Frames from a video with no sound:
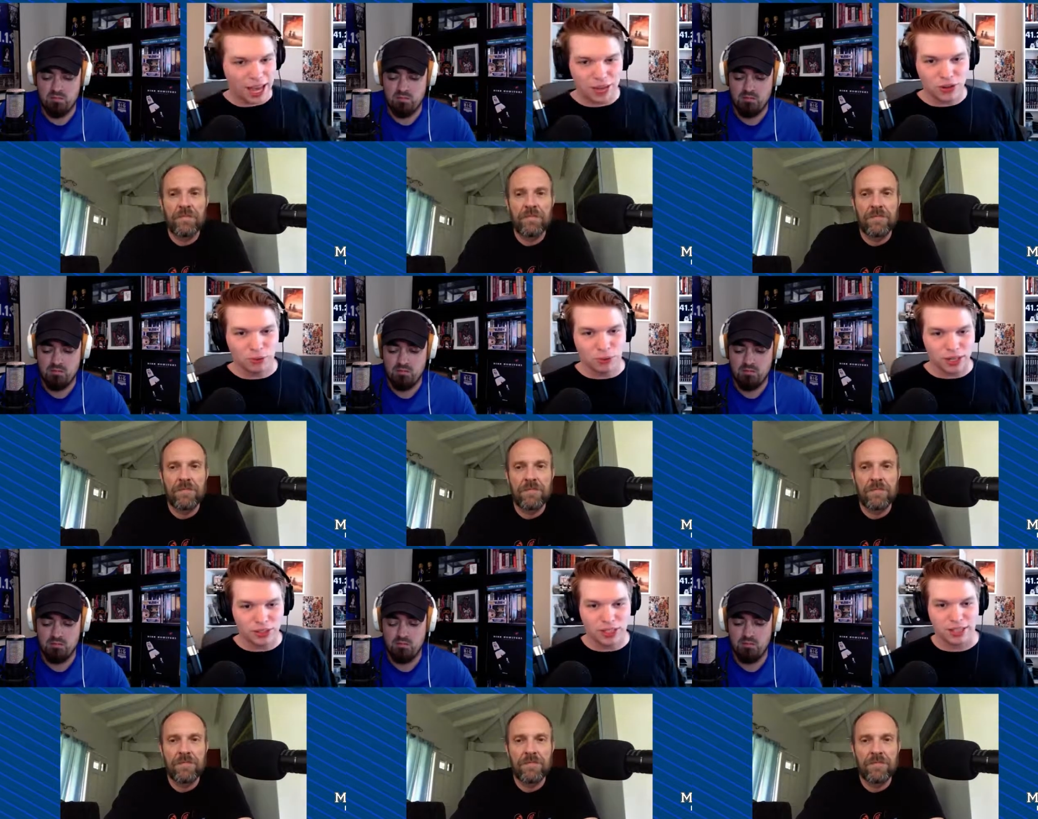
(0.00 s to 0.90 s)
Speaker 1: You can watch
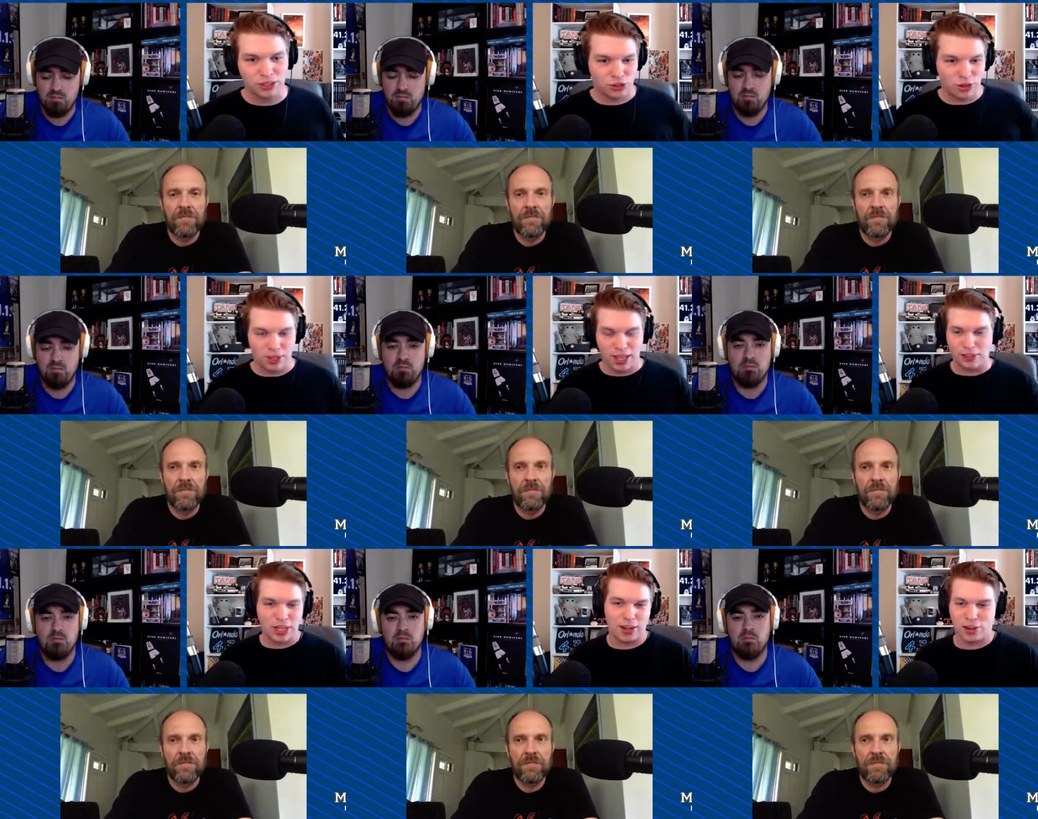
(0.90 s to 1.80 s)
that streaming lot. Chad,
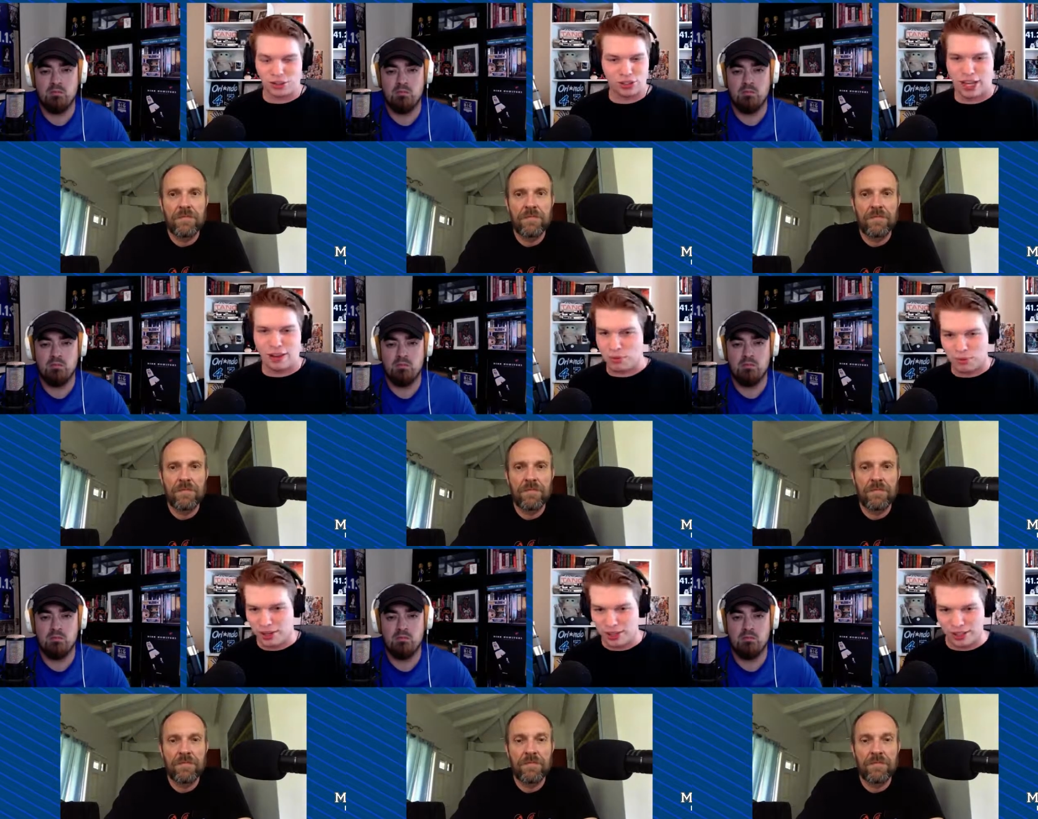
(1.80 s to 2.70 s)
you're just everywhere.
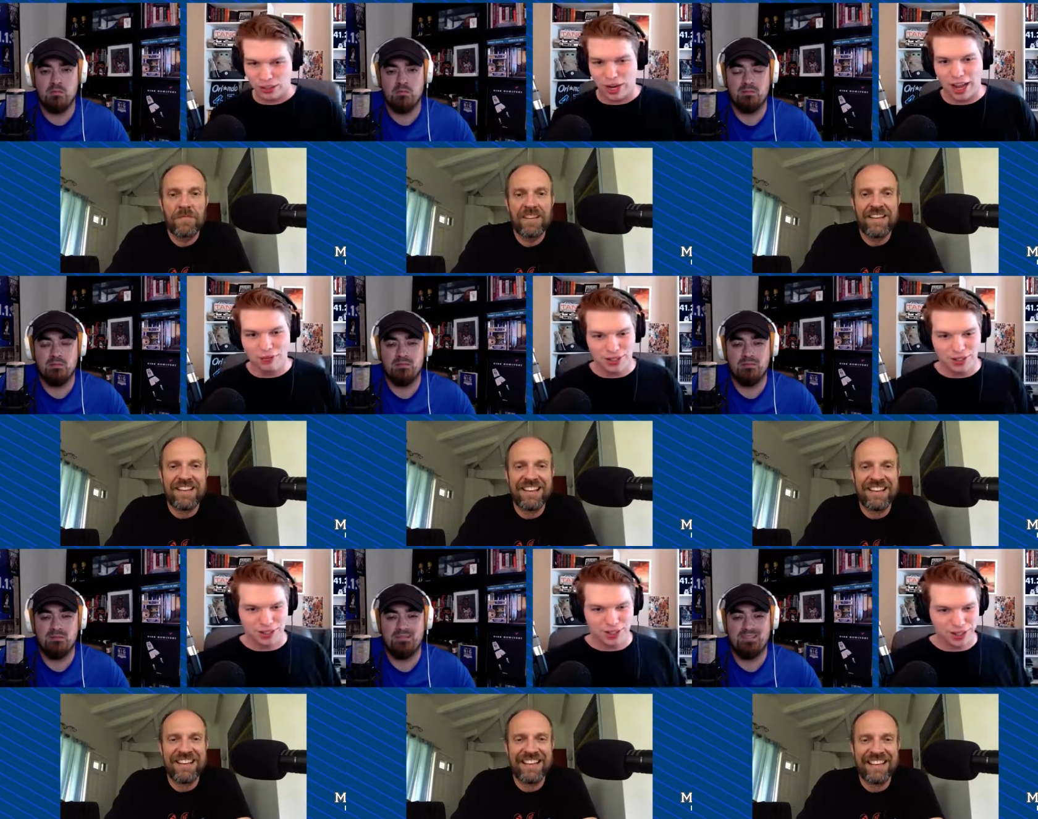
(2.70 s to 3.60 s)
Like the draft is
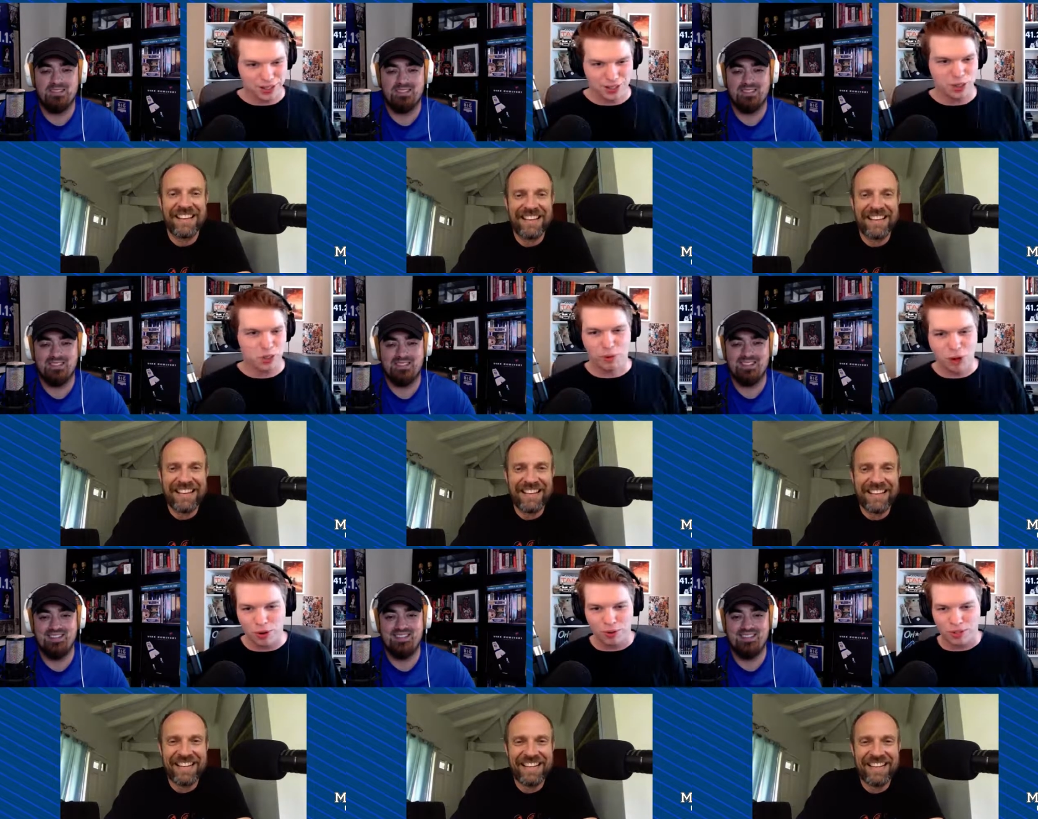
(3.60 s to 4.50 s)
just, it's exploding
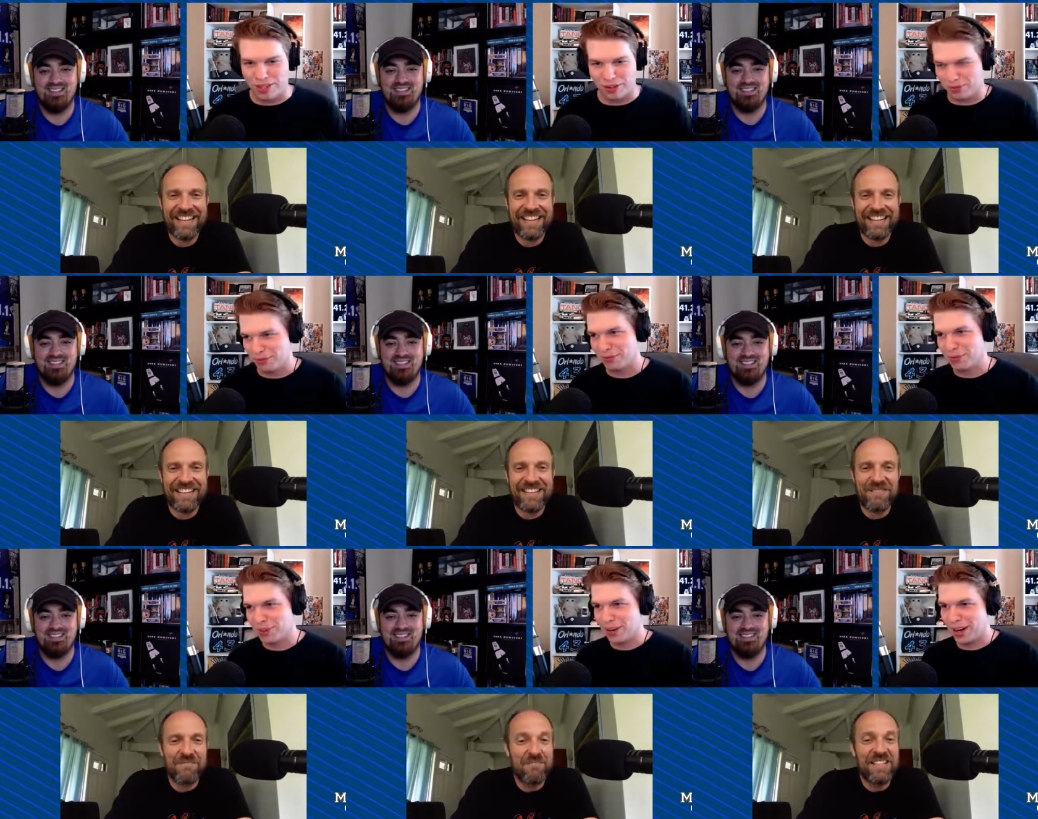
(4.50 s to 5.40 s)
with stuff
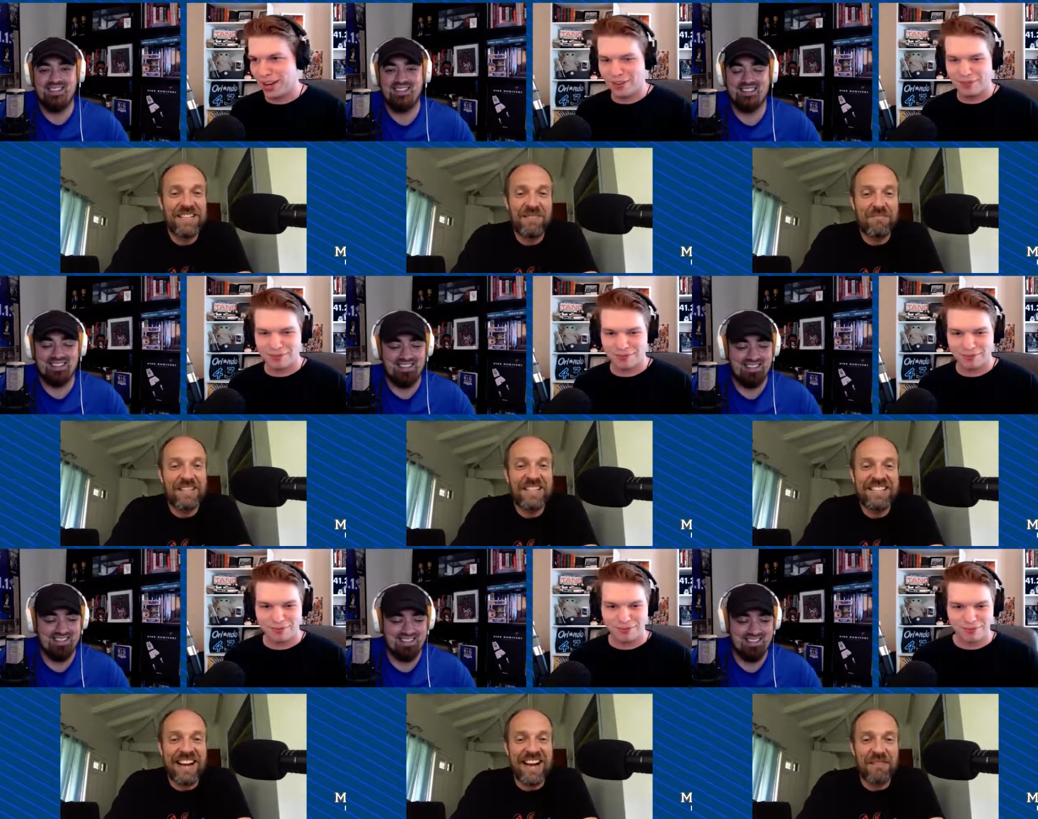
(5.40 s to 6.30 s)
right now. Busy,
Speaker 2: busy
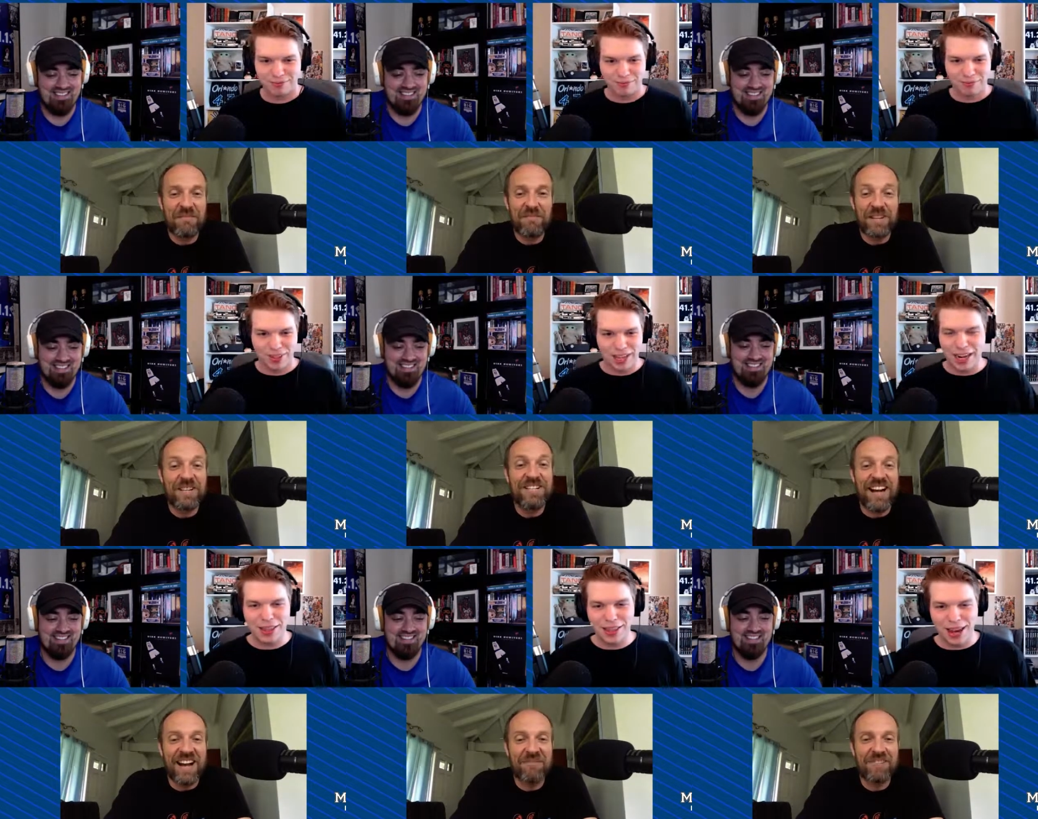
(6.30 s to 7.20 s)
times, but Anything good
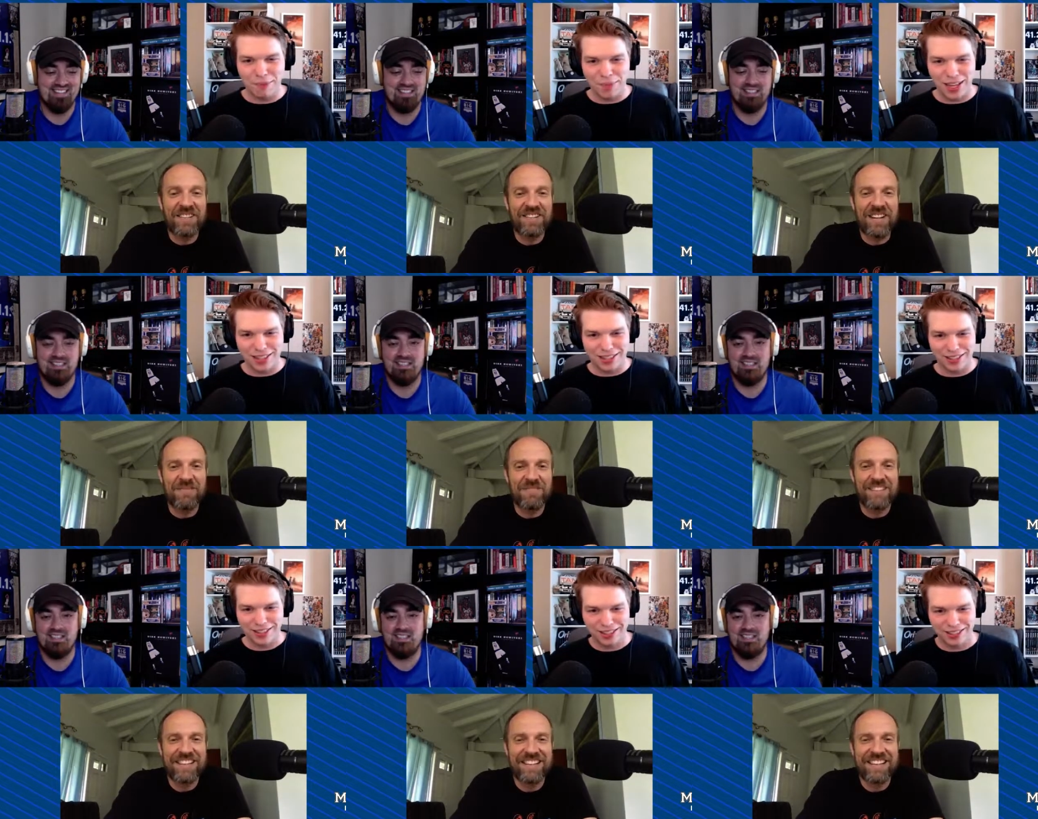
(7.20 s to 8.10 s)
times. Missed, good times.
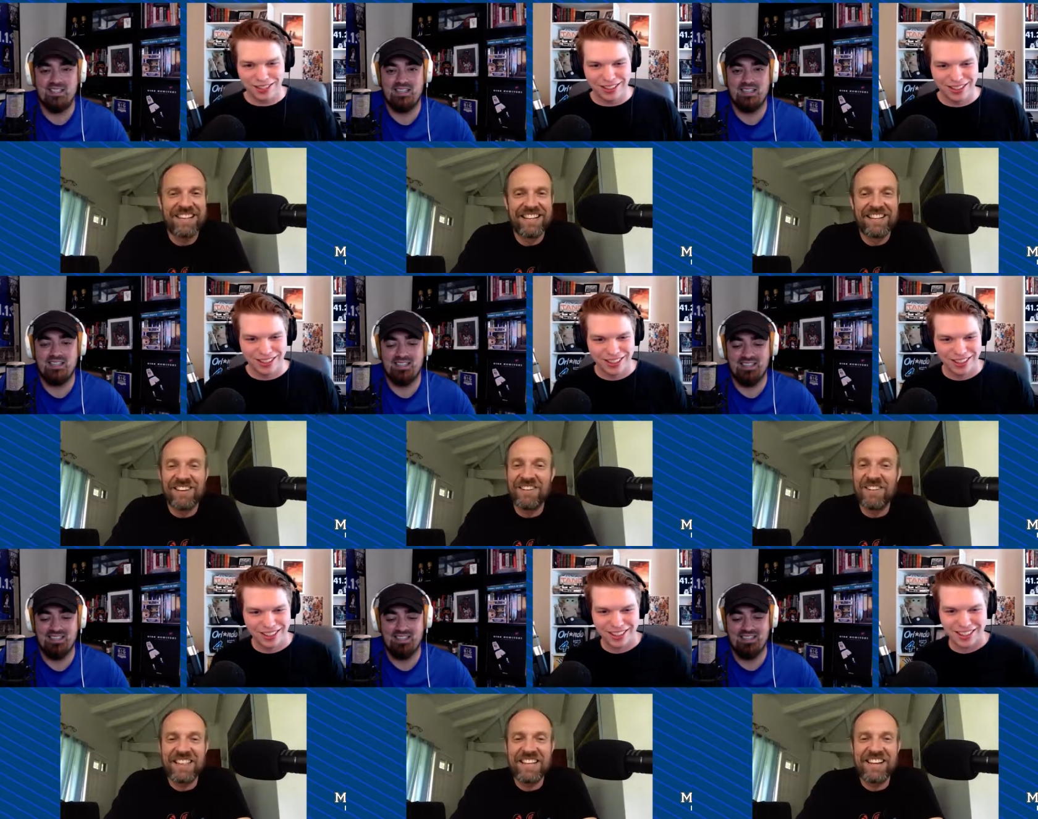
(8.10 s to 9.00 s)
No,
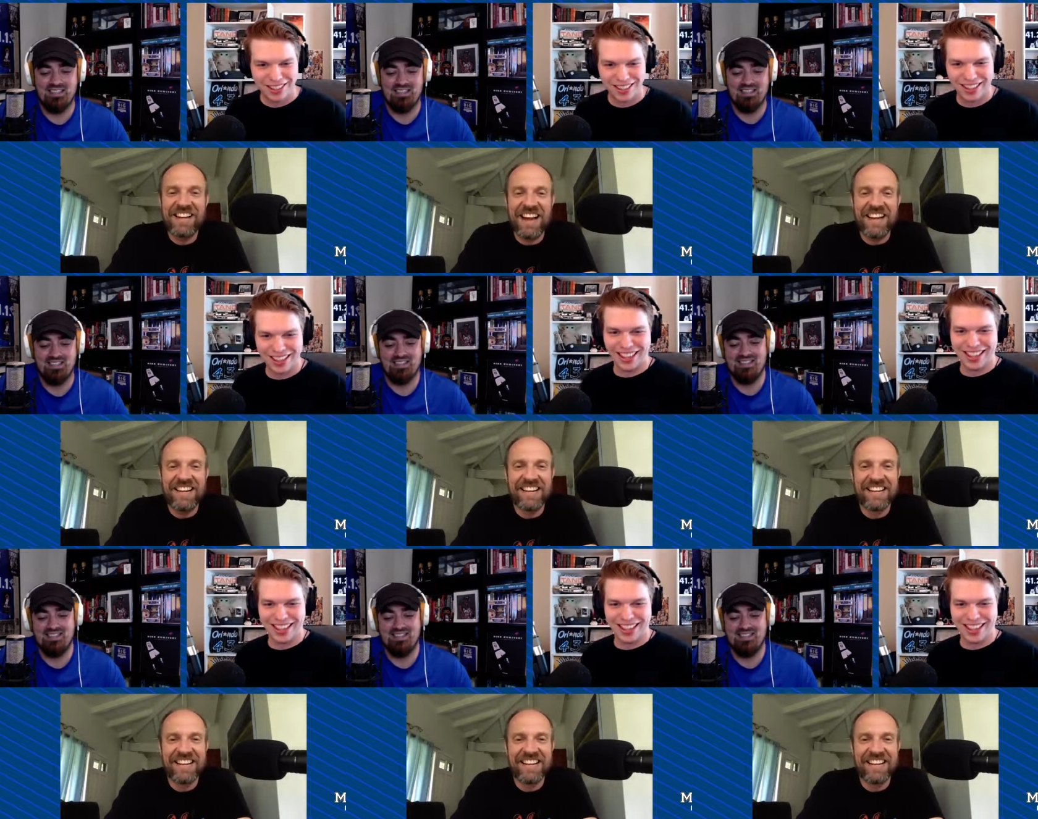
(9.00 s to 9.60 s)
no, I think you got it.